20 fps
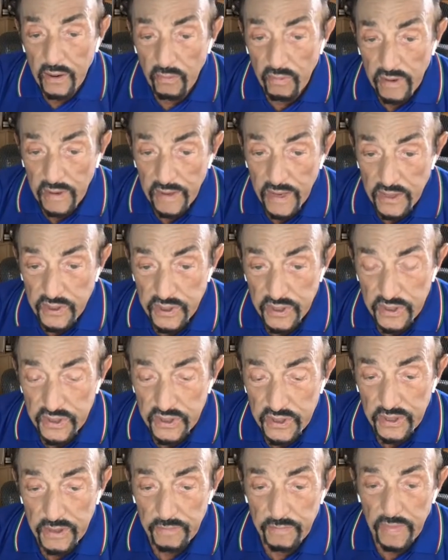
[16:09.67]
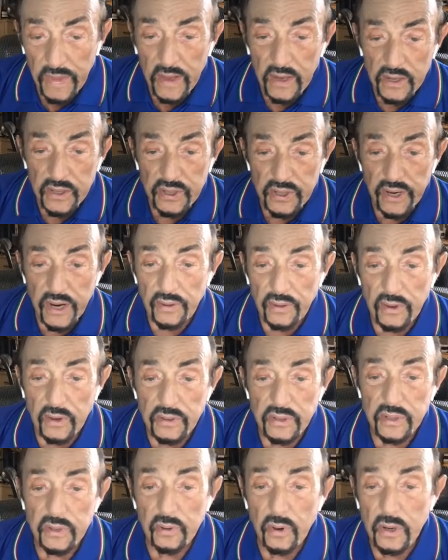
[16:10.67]
a relationship, share
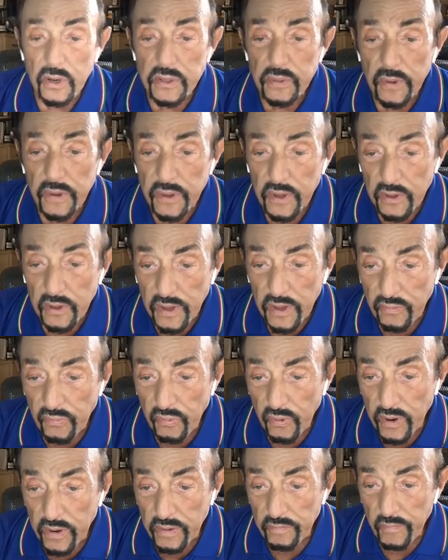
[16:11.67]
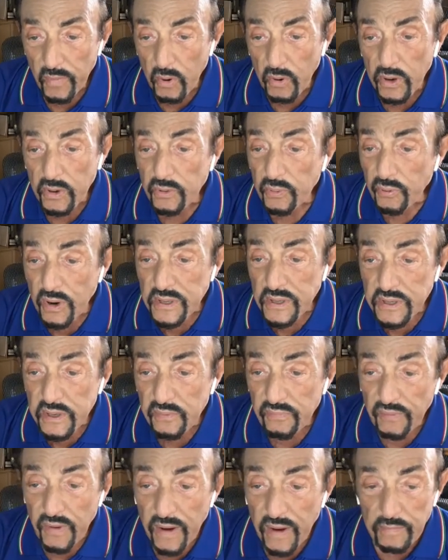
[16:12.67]
those thoughts with your loved one or a
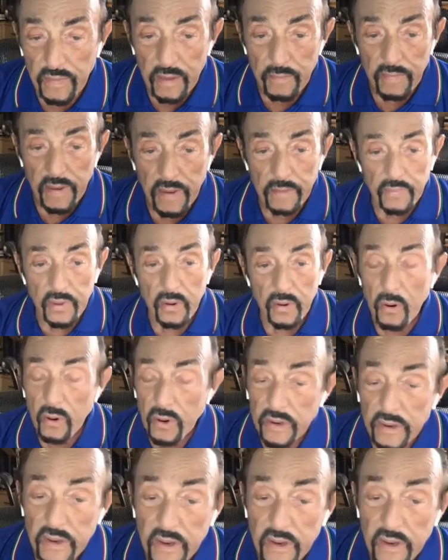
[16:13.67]
trusted family member or a